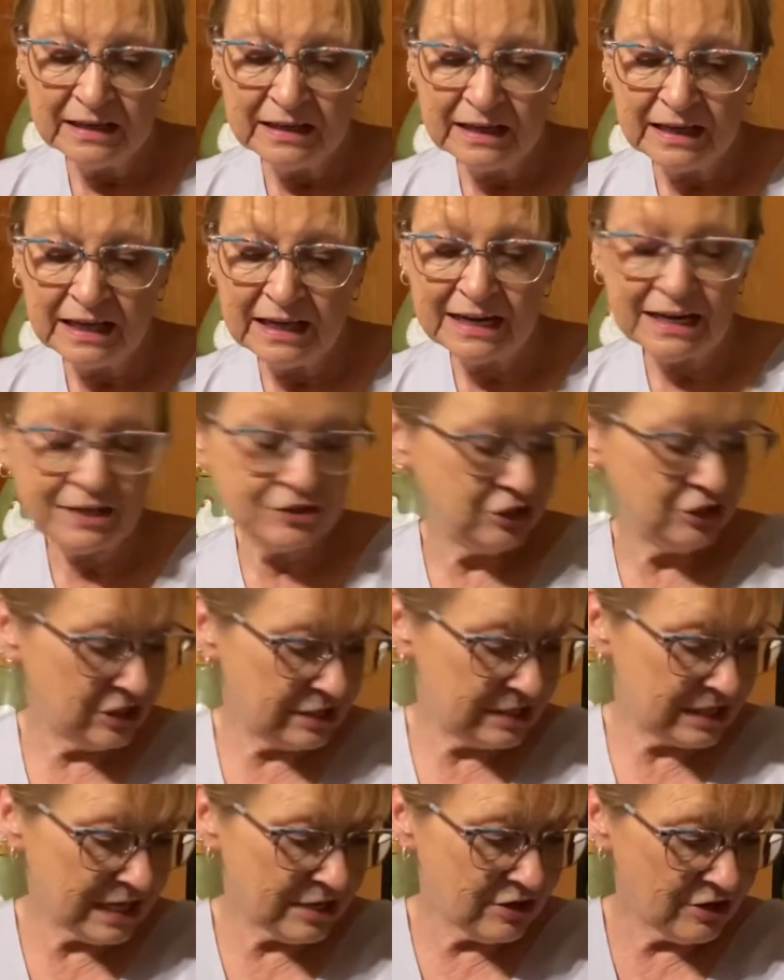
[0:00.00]
And I should
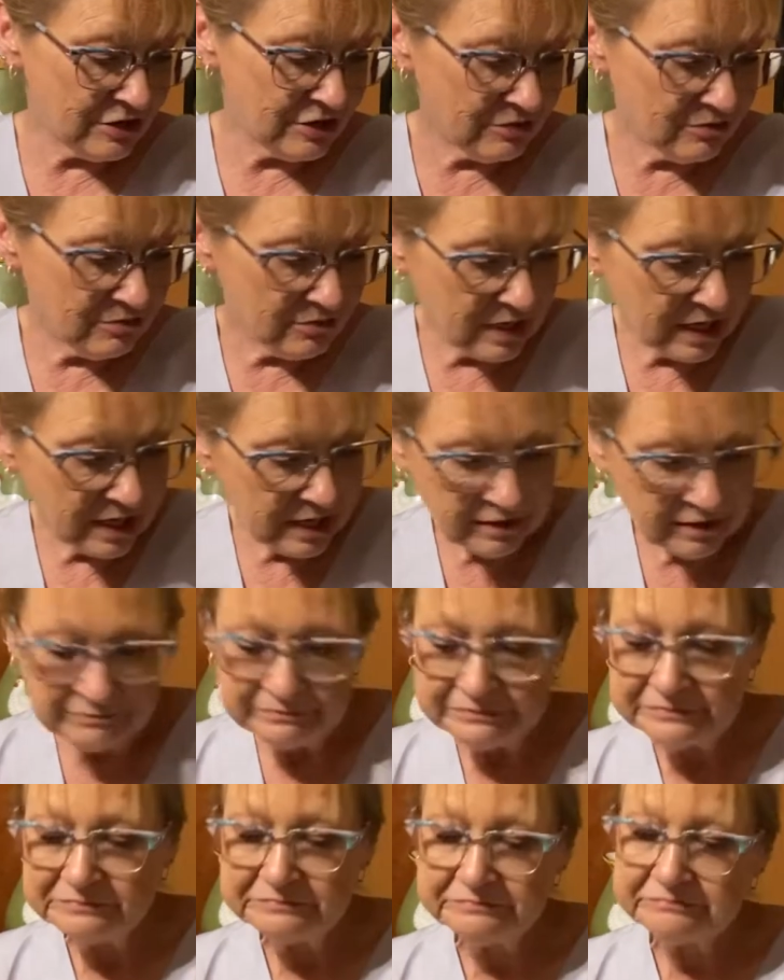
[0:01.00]
tell you, let
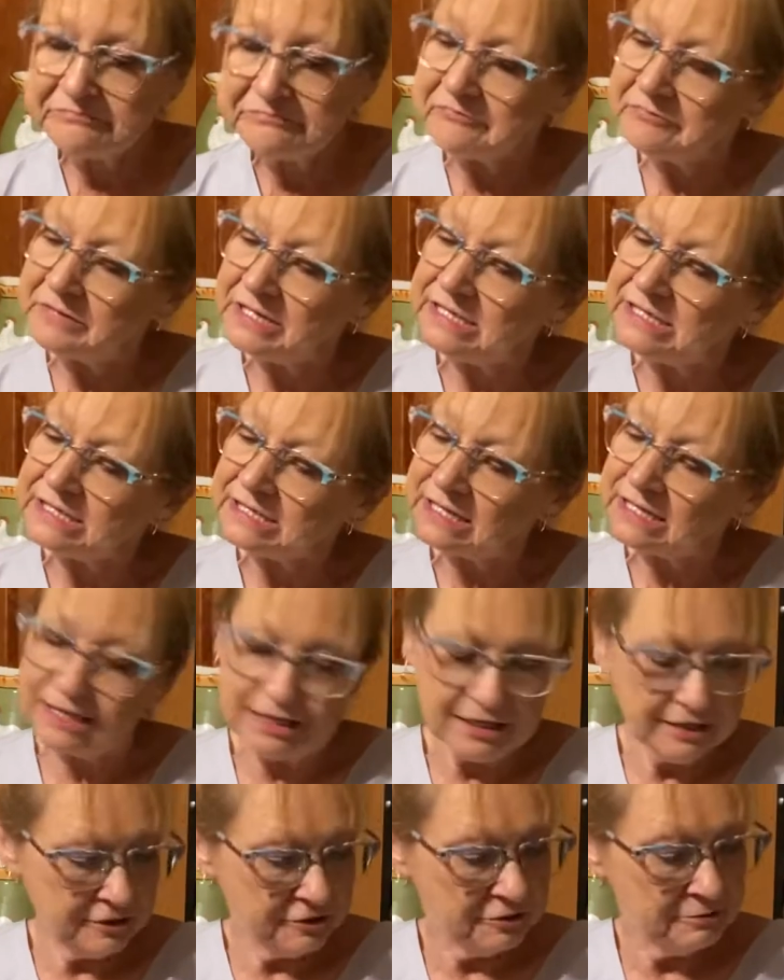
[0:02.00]
me see
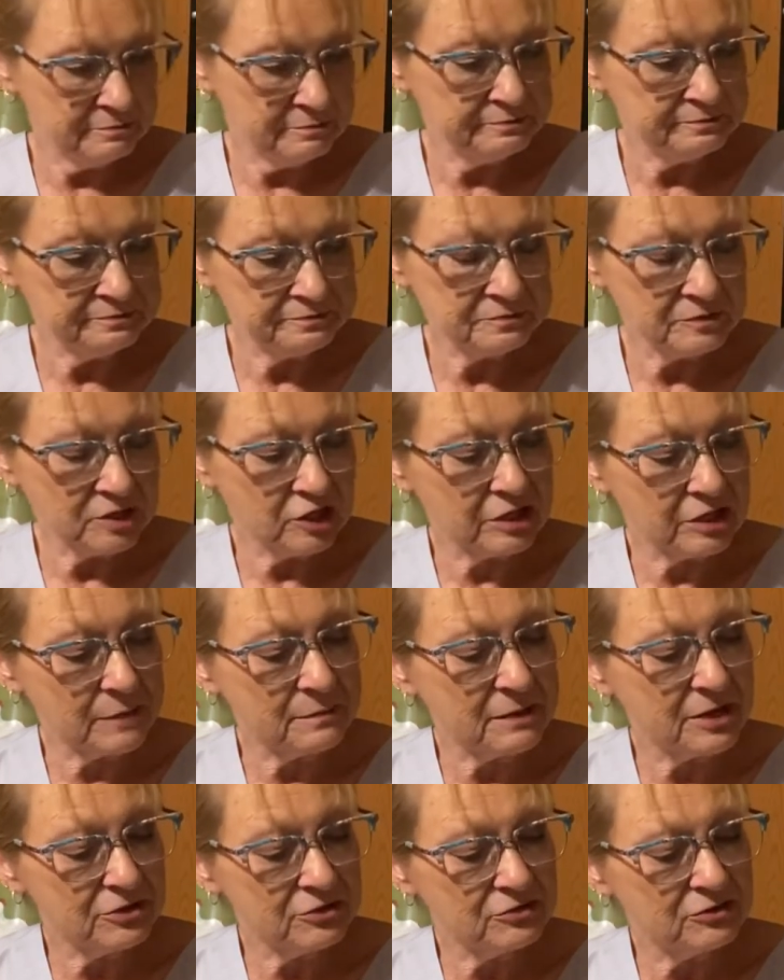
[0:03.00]
here. Are they
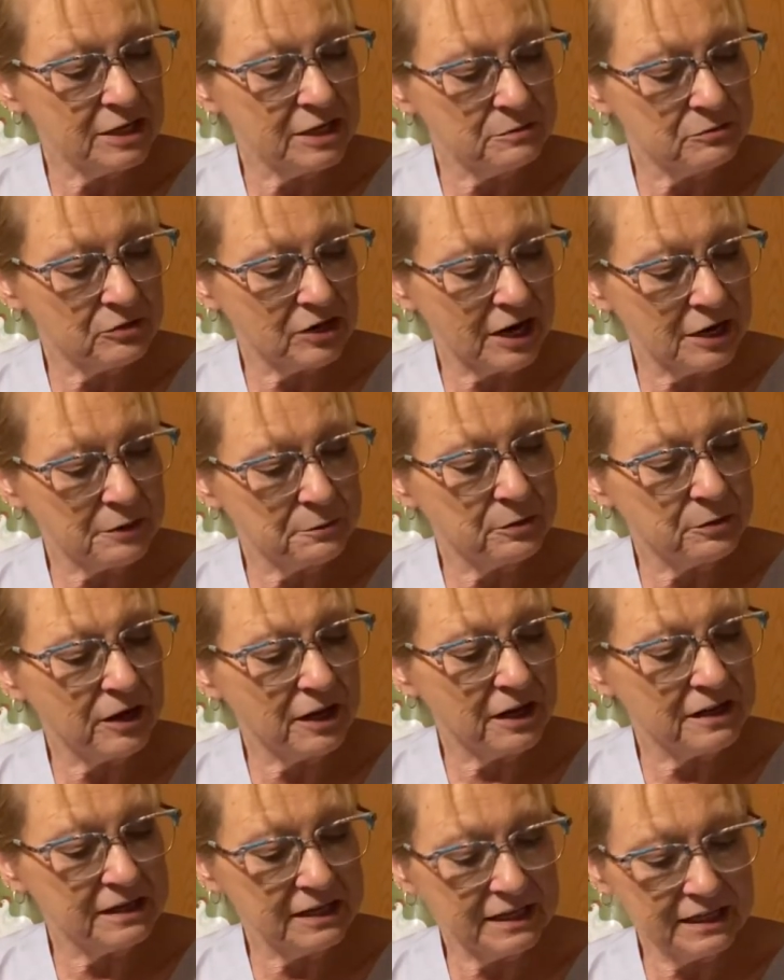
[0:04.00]
both Greenbrier
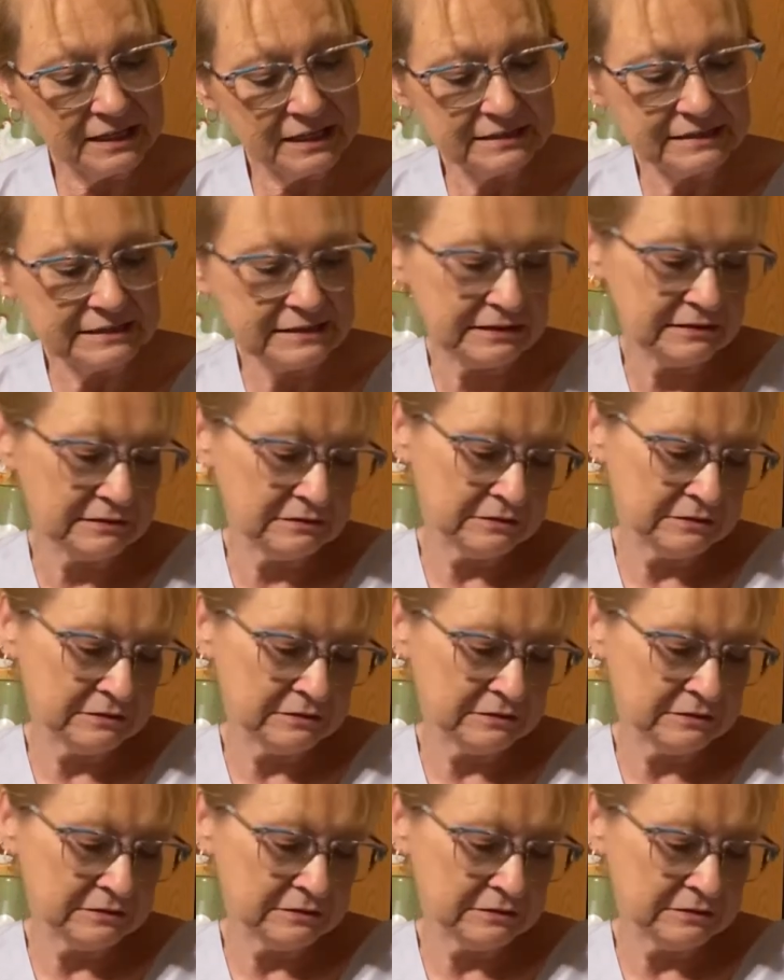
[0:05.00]
products?